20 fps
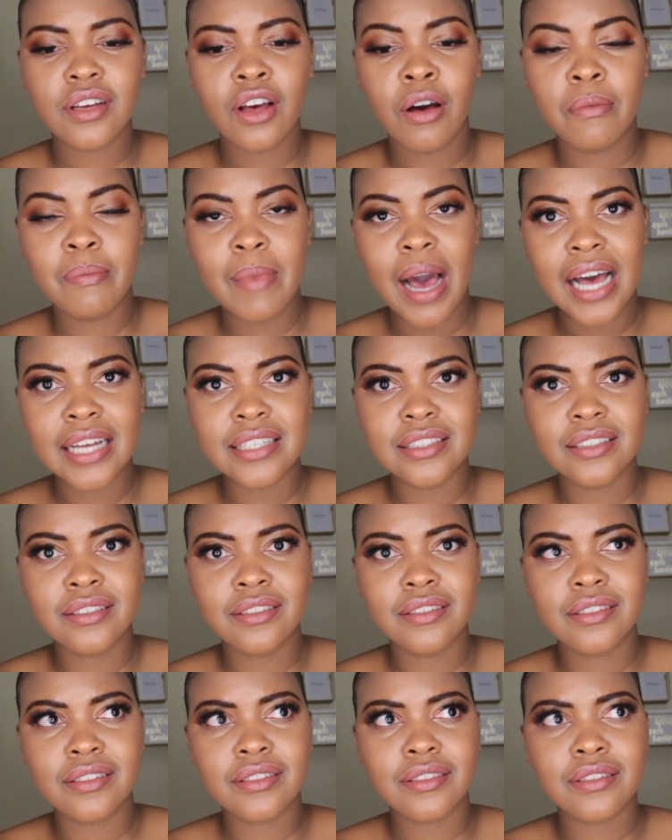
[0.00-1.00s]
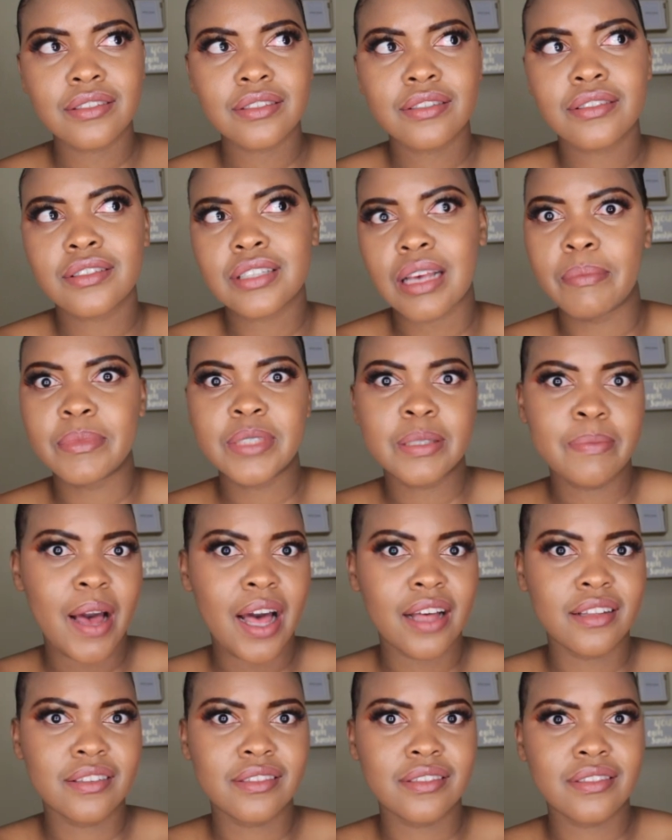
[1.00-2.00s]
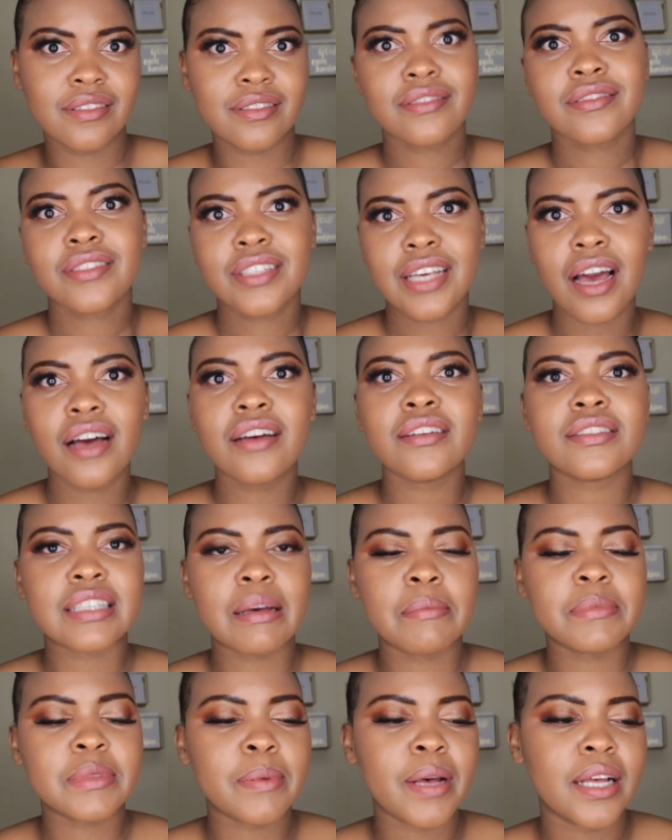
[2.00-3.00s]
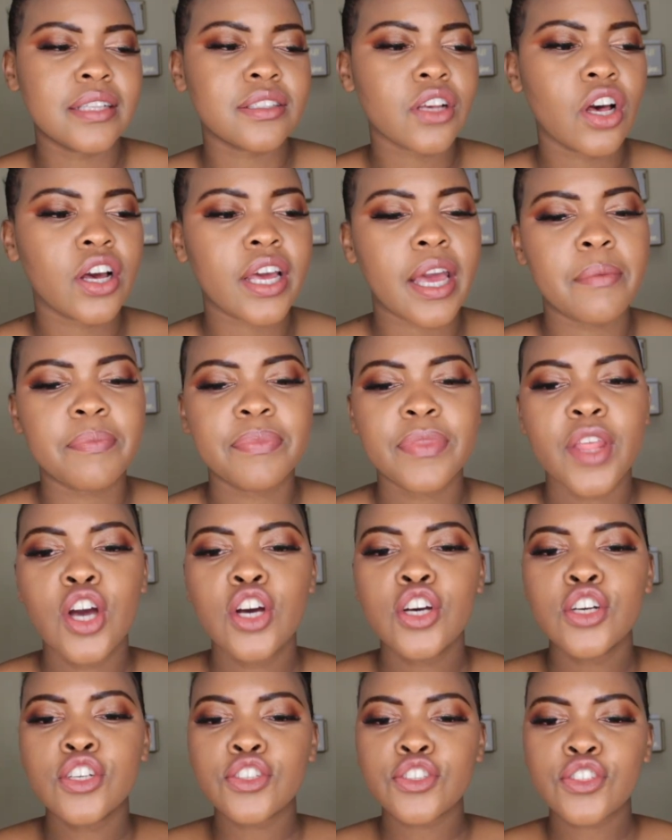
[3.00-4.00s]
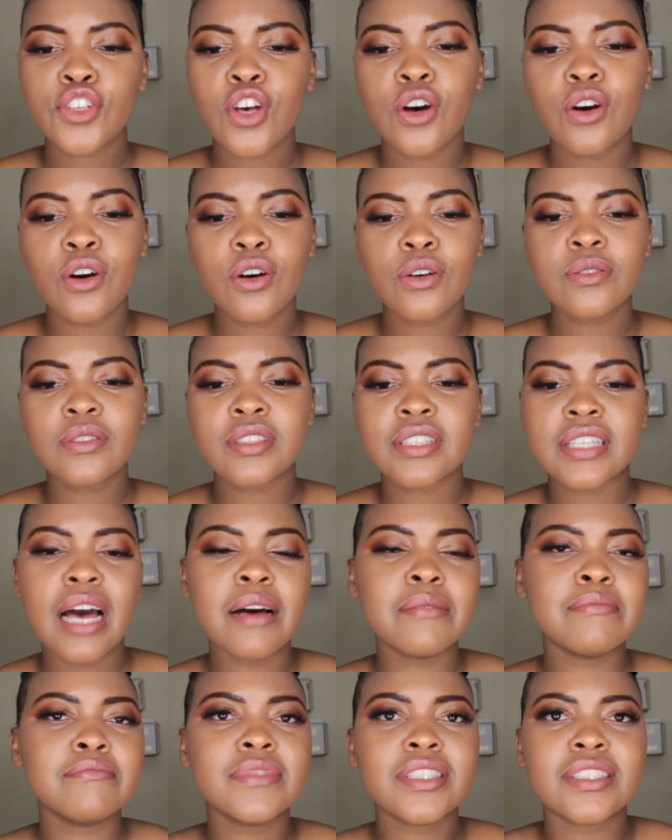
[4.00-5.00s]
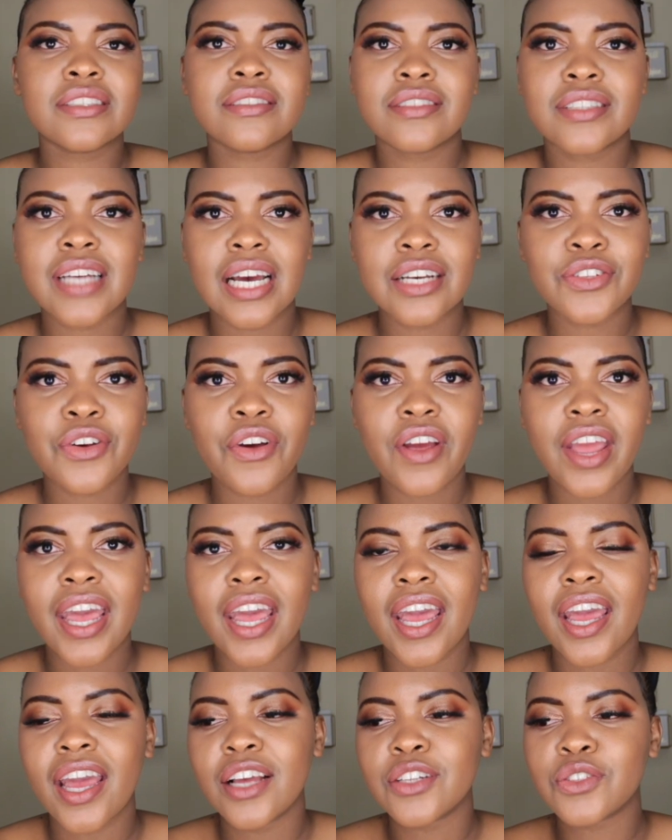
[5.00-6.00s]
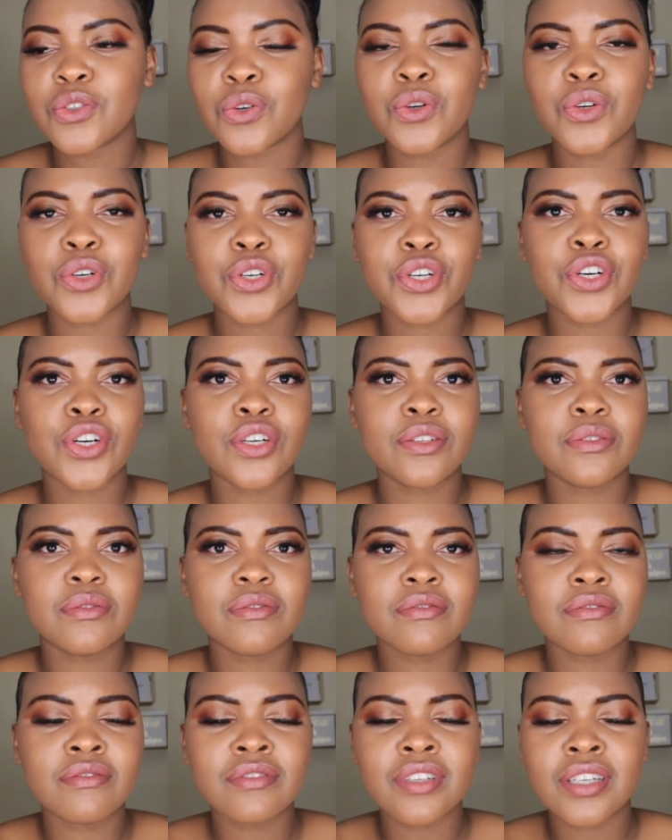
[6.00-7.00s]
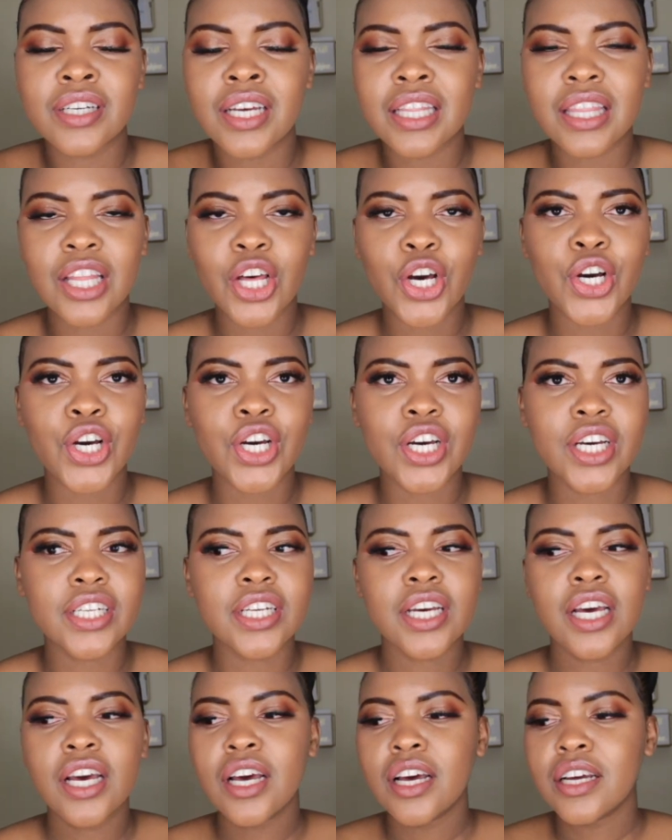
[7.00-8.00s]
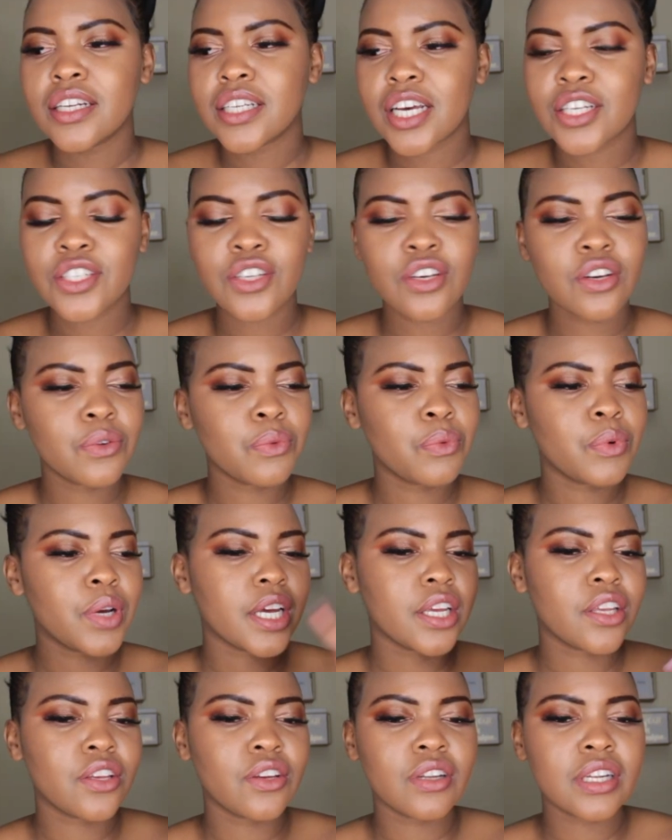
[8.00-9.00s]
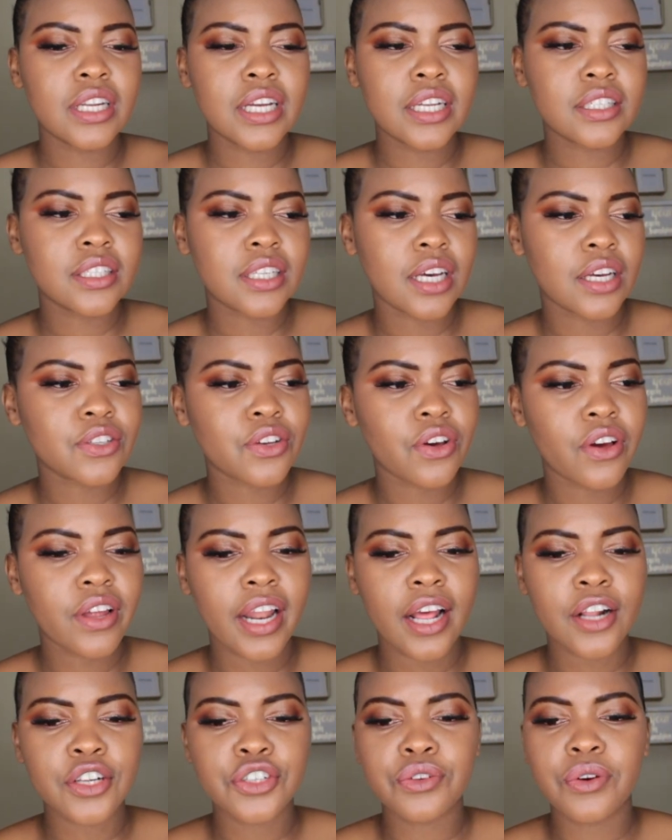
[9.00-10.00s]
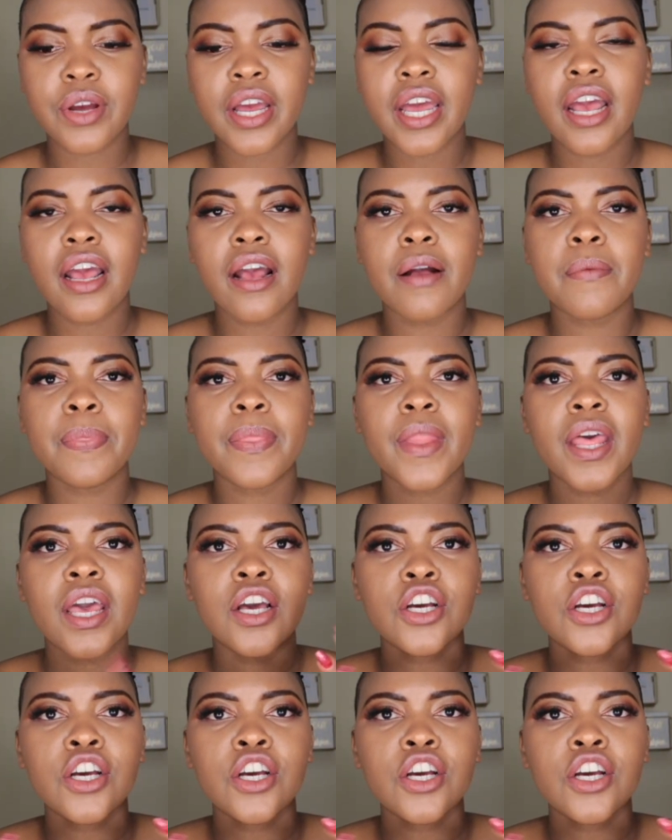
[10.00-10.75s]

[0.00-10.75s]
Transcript: her man's, Sam's man's. Yeah, Sam's man's. Okay, so Sam's does her hair. It's all good in the hood. Does her wig unit, does her natural hair.